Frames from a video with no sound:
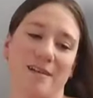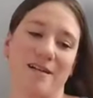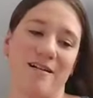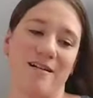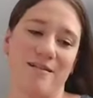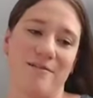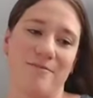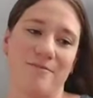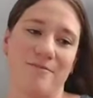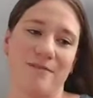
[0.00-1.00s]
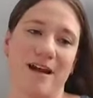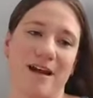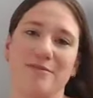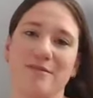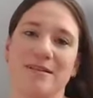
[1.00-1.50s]

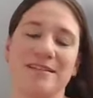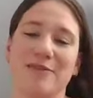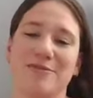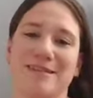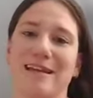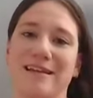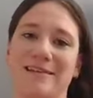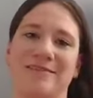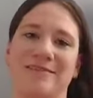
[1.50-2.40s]
because I was like,